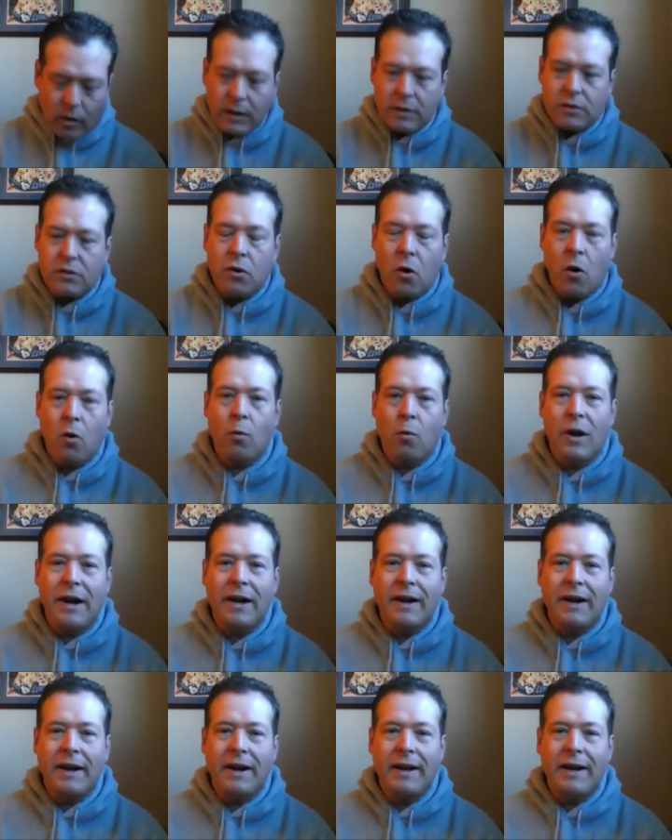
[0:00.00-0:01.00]
and start
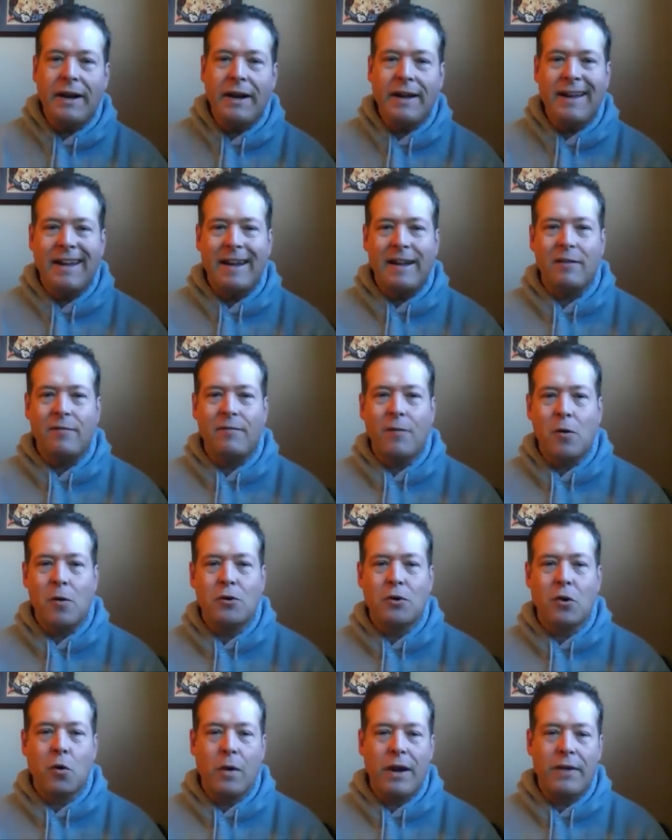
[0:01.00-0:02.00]
reading in 1
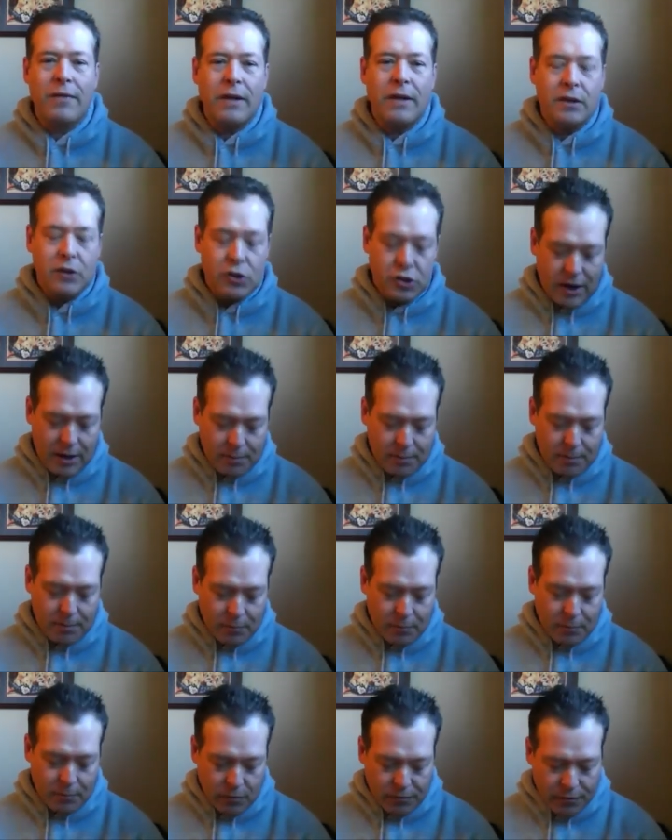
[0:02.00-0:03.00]
Corinthians
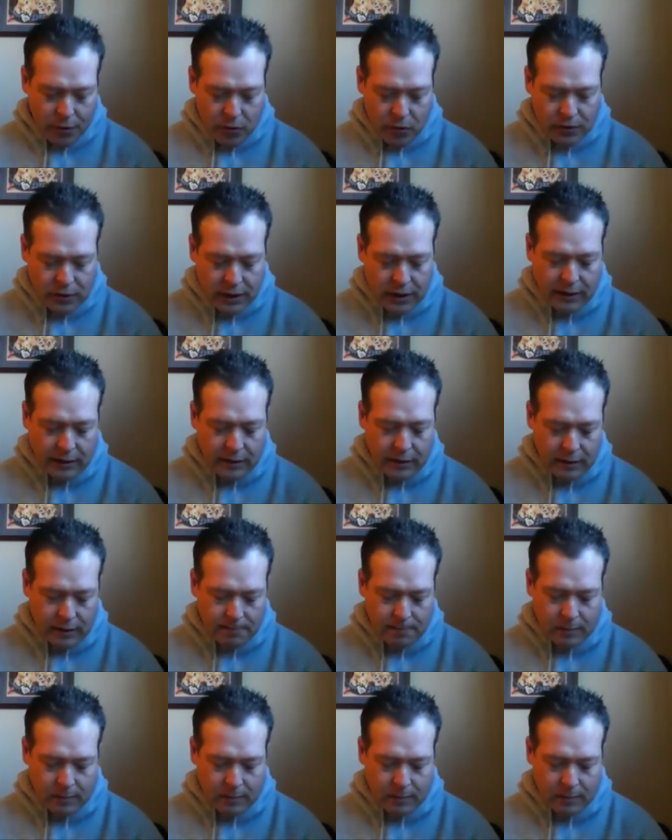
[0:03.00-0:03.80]
chapter 13.